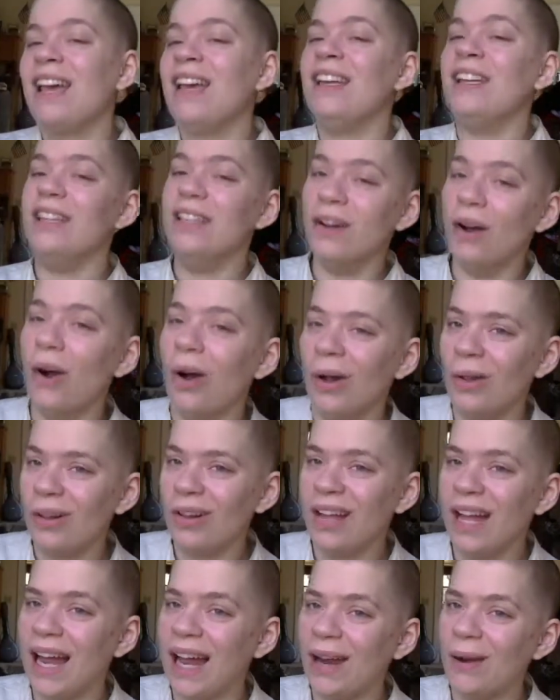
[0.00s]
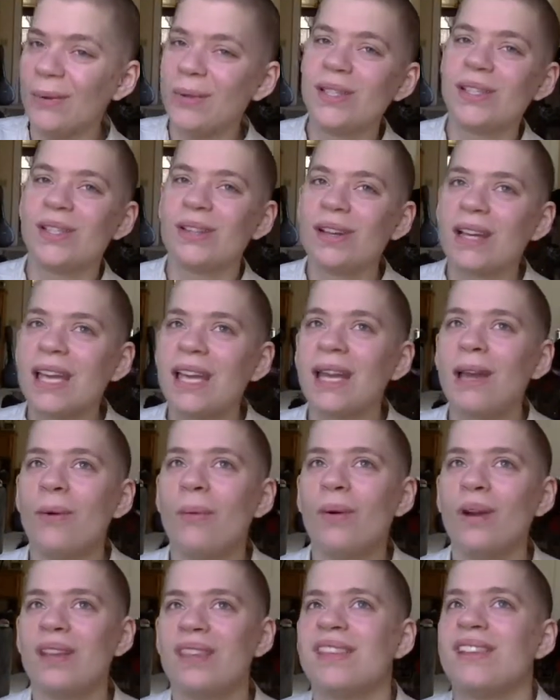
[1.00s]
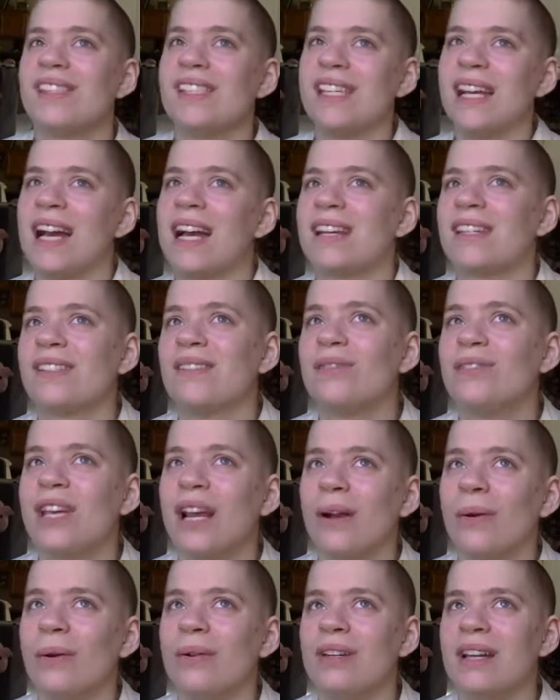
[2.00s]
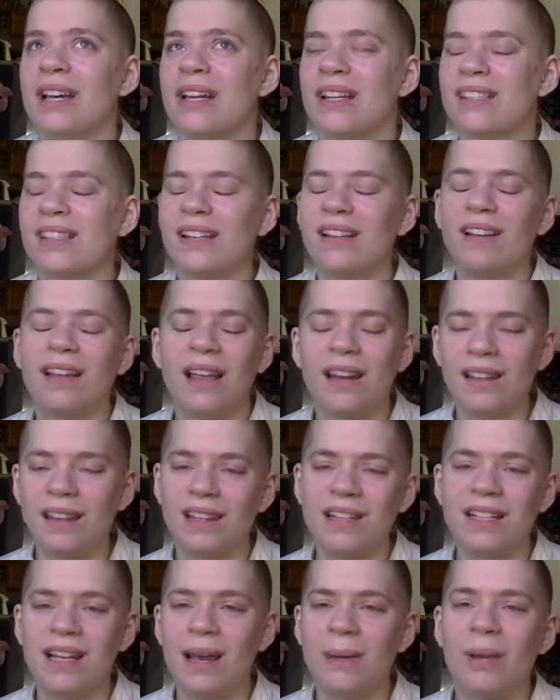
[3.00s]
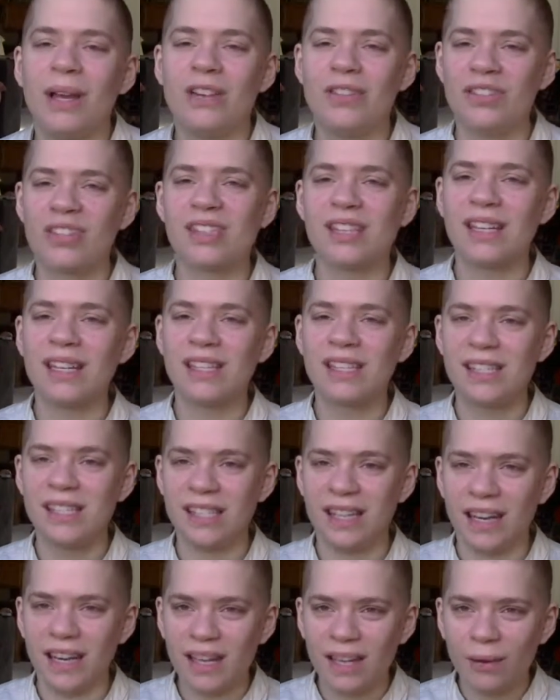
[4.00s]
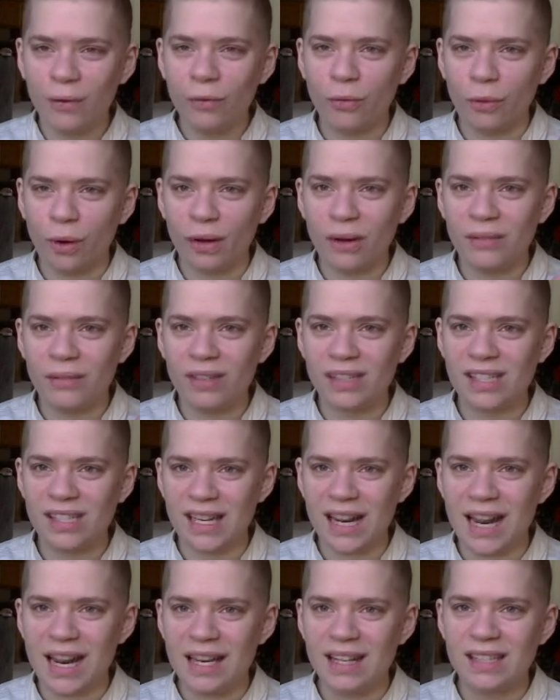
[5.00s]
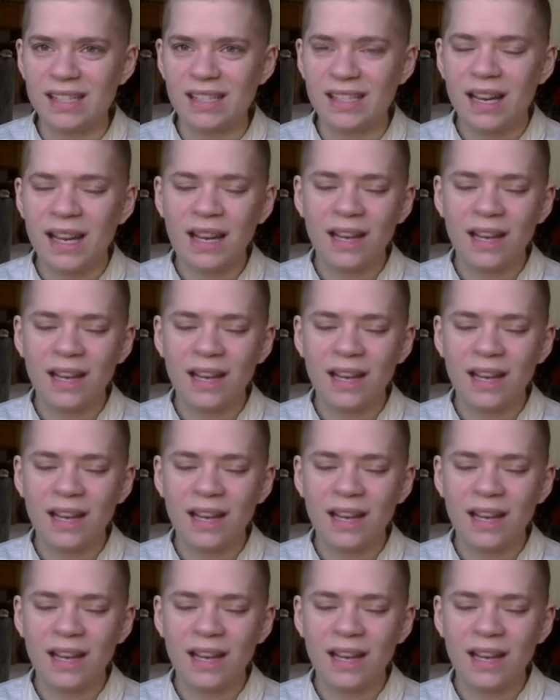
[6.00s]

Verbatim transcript: Y'all, I was looking at one of the stacks of tarot decks, and a lot of the time I just like sitting in front of the stacks.